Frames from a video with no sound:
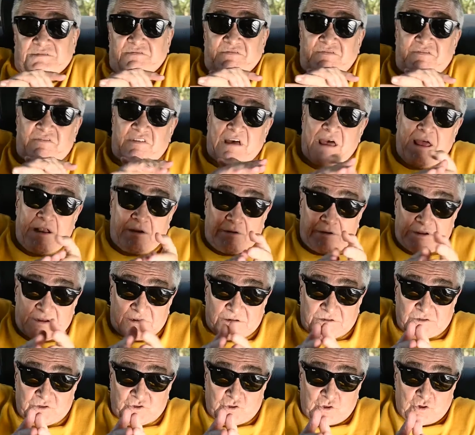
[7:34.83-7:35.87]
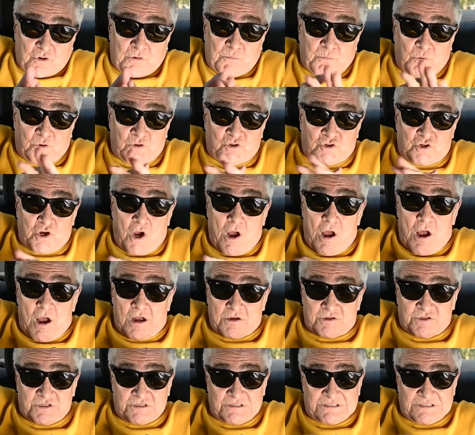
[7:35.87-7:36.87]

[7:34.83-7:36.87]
variant turbocharged,